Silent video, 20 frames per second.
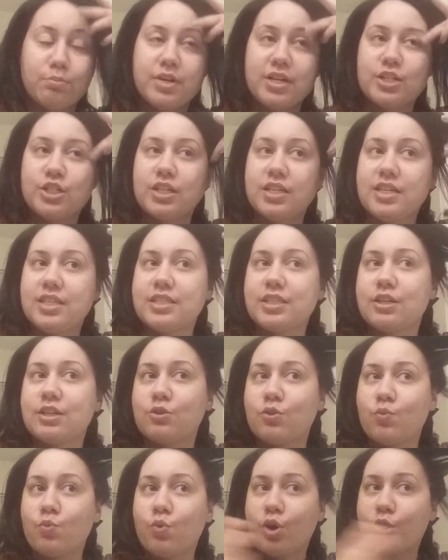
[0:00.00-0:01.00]
much easier
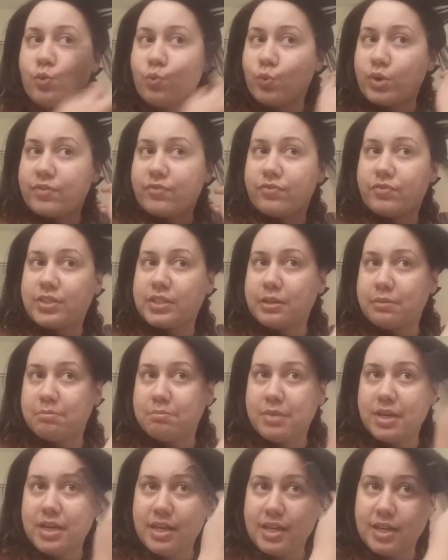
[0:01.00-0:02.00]
to work with to
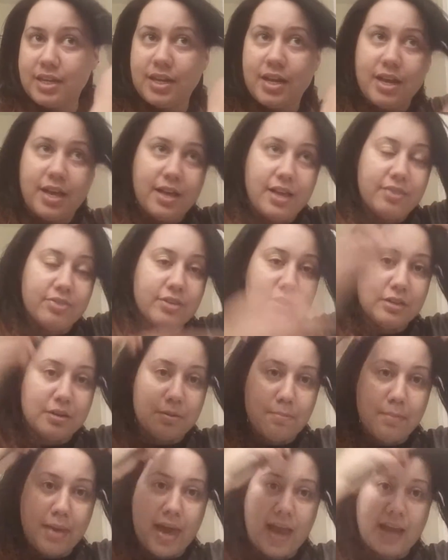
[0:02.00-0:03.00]
me than
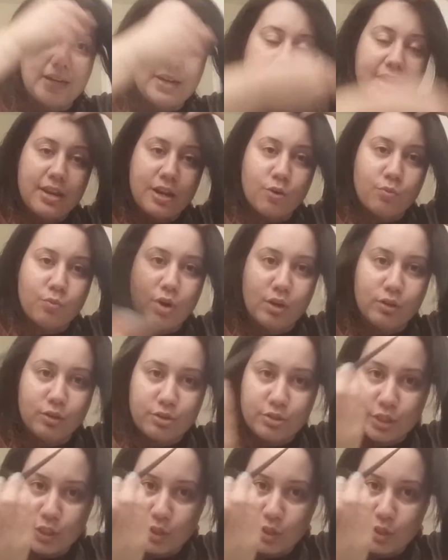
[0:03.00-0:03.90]
the magnetic roller.